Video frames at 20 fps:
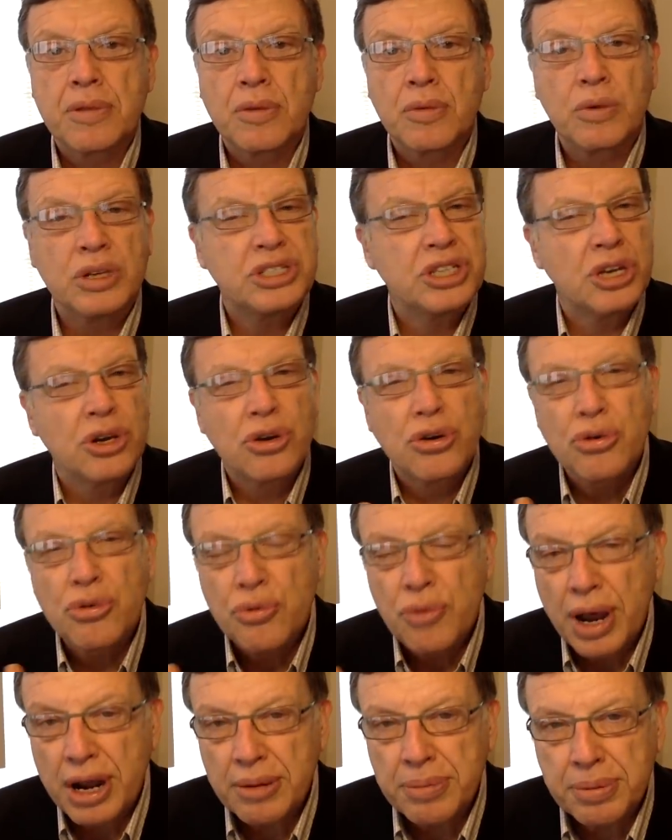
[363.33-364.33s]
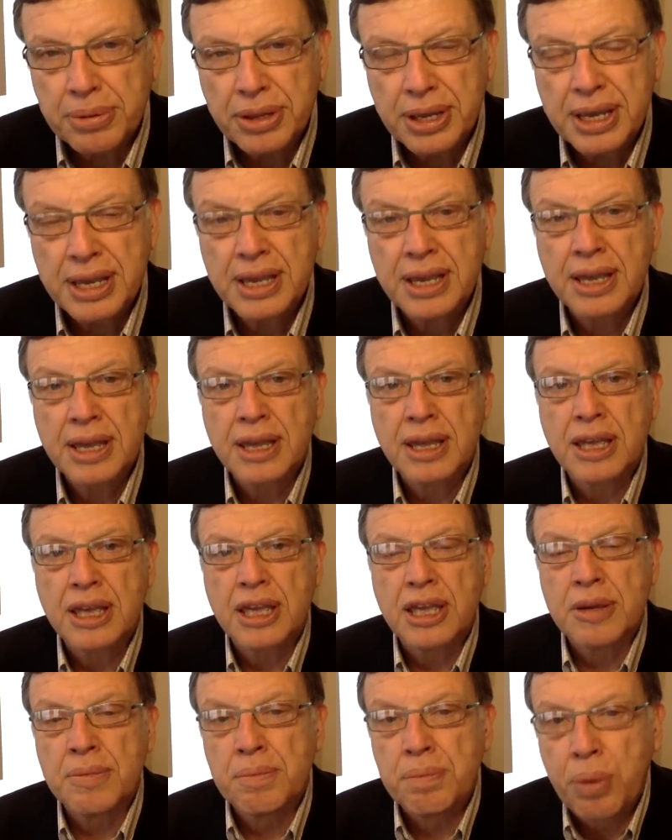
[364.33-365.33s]
was incredibly
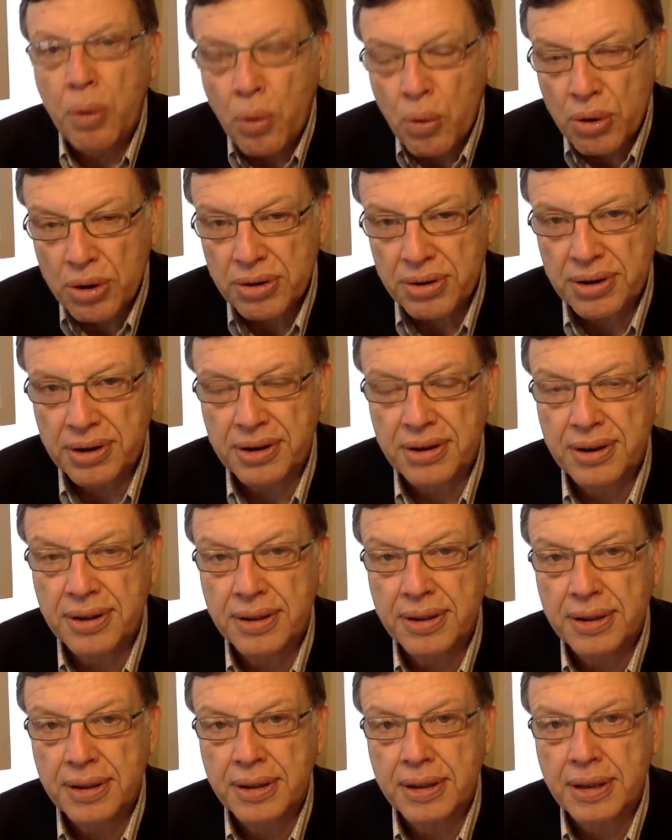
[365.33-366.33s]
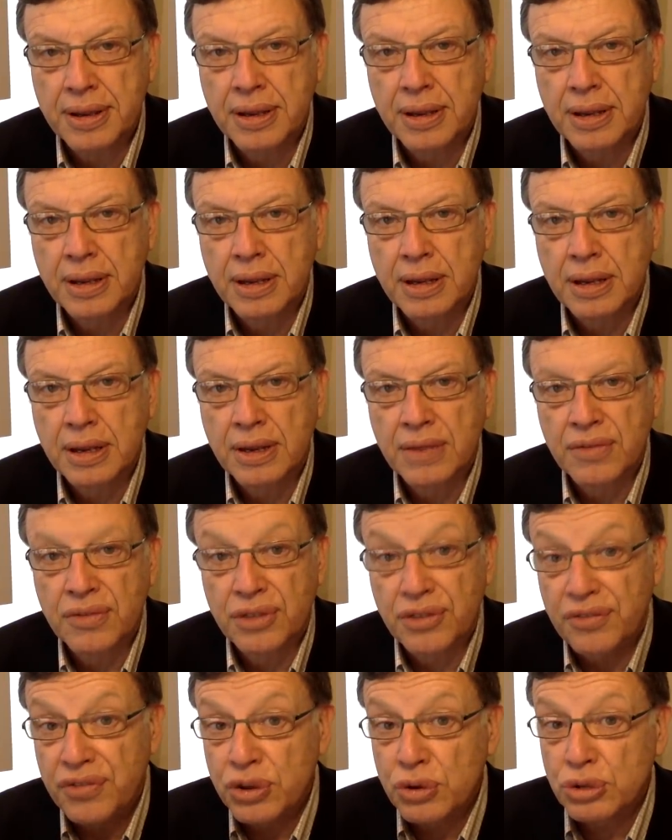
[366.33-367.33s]
important for
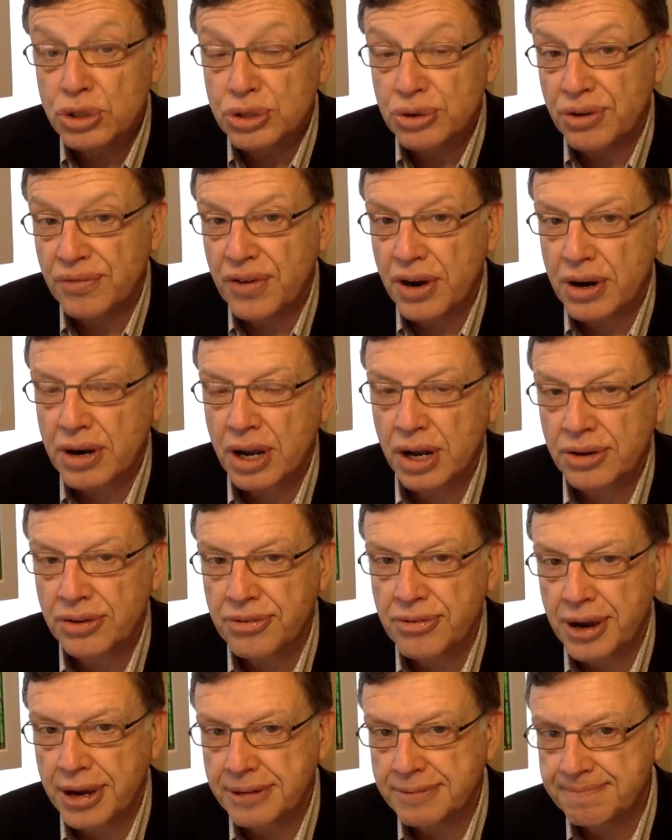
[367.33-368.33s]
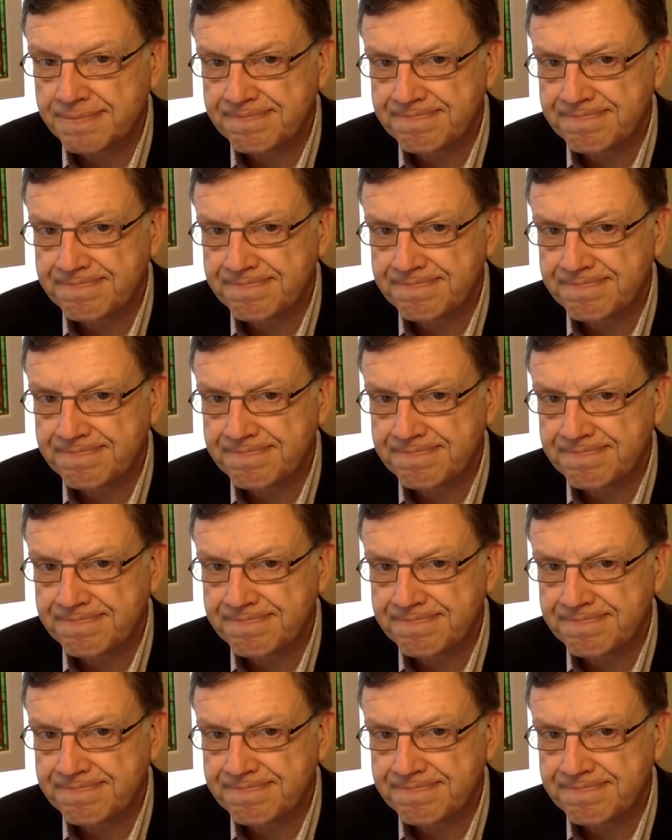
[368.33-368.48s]
the future of our country.